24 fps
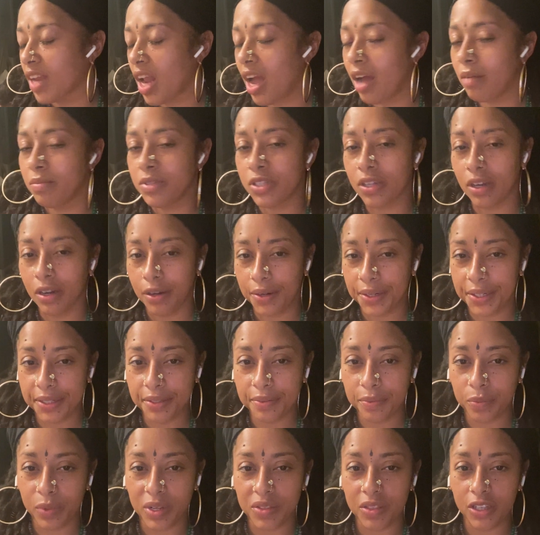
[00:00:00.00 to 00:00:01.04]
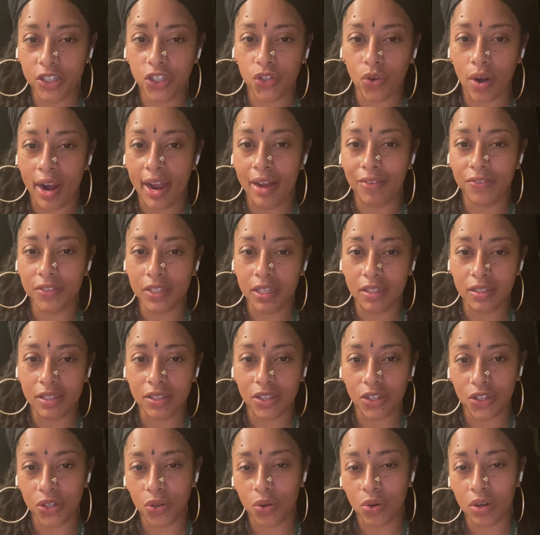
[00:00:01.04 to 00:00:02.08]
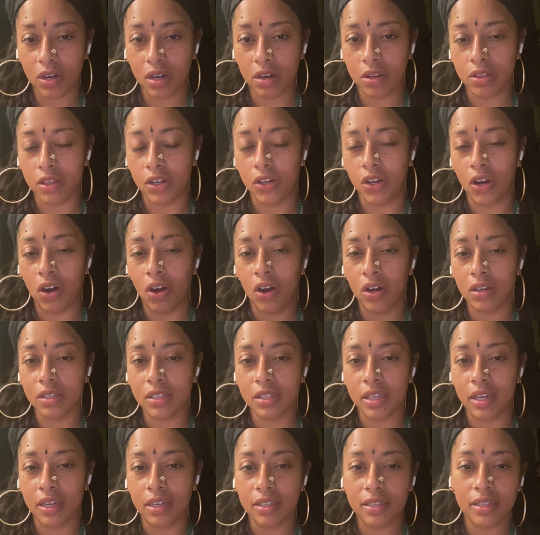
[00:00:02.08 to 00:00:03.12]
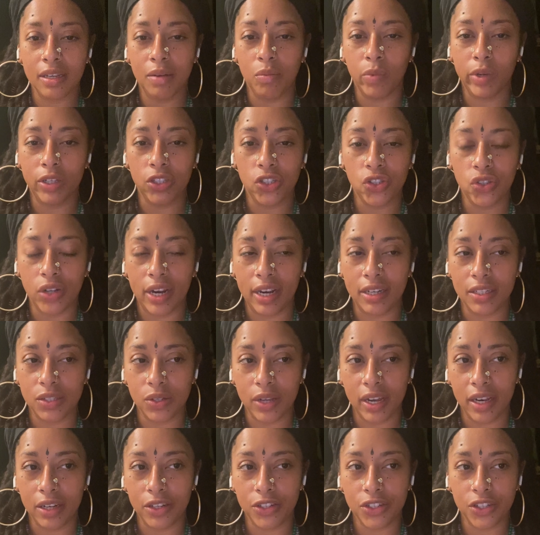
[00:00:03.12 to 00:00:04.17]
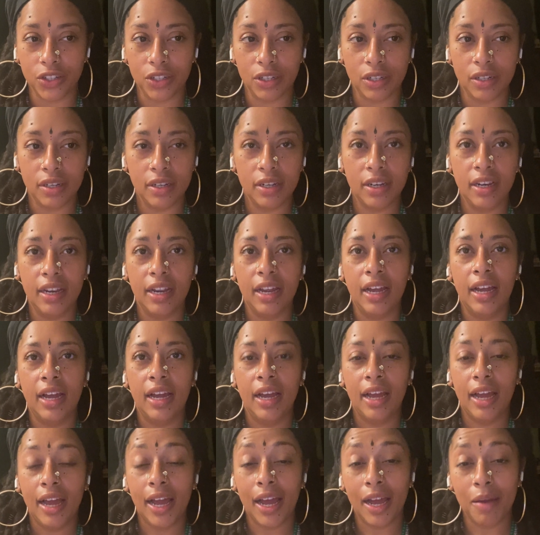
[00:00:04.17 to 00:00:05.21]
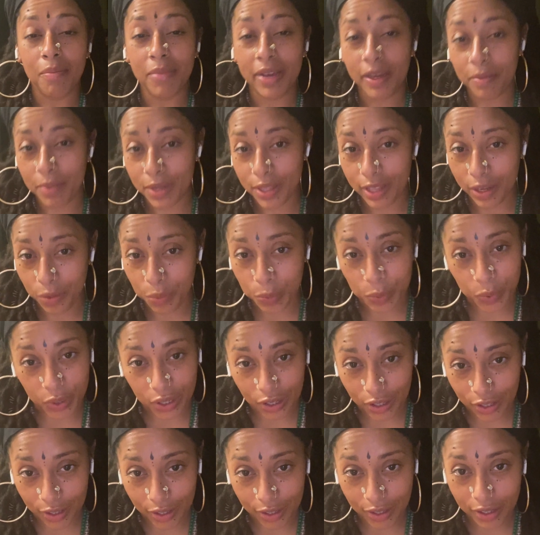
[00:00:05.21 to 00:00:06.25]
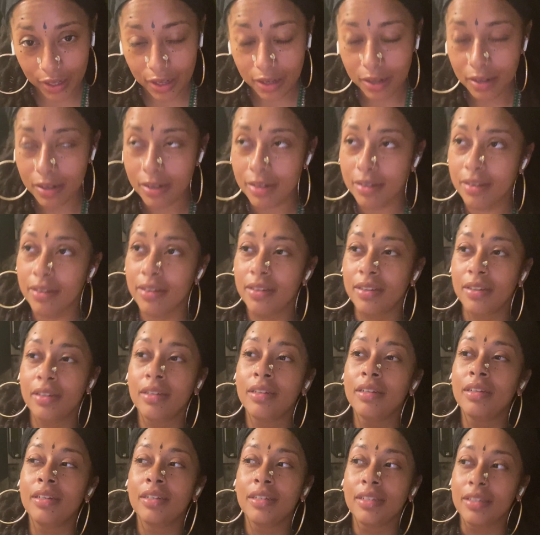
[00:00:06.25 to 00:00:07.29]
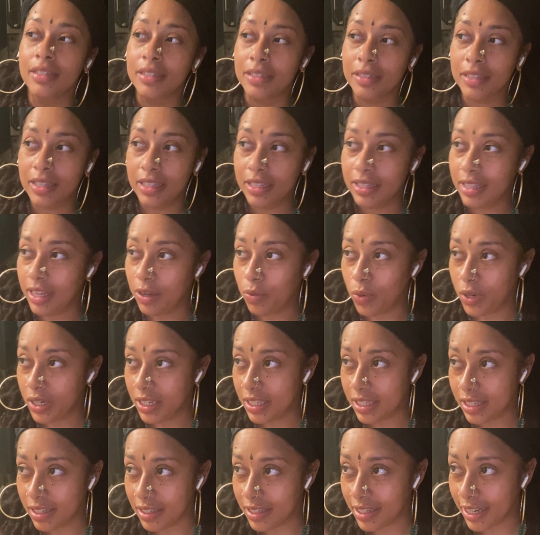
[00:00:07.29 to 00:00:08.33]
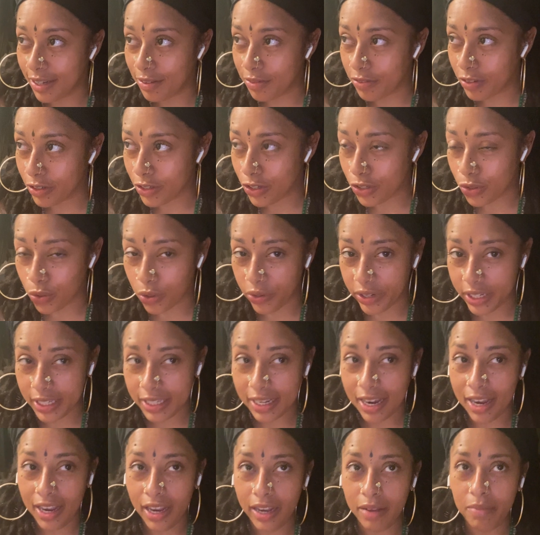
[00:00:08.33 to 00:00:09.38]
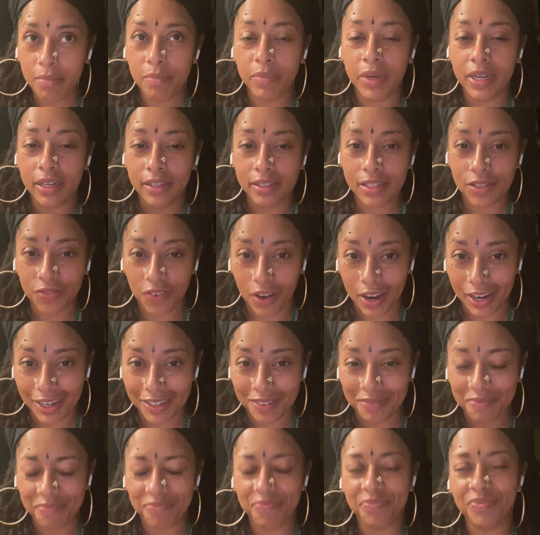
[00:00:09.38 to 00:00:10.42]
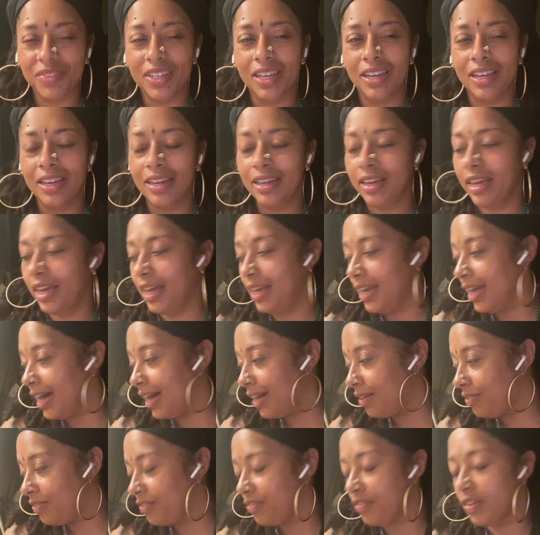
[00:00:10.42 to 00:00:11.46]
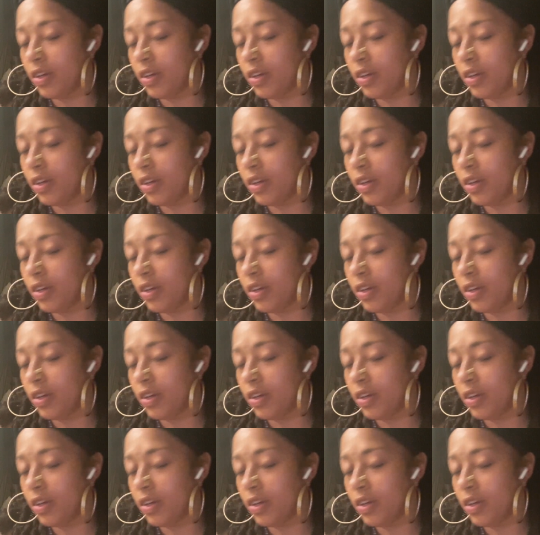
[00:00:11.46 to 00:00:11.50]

I'm sorry, when the draft hits the door, the dogs think someone's trying to enter. Maybe they were, because they want to sit down for story time, but it's fine. Enough.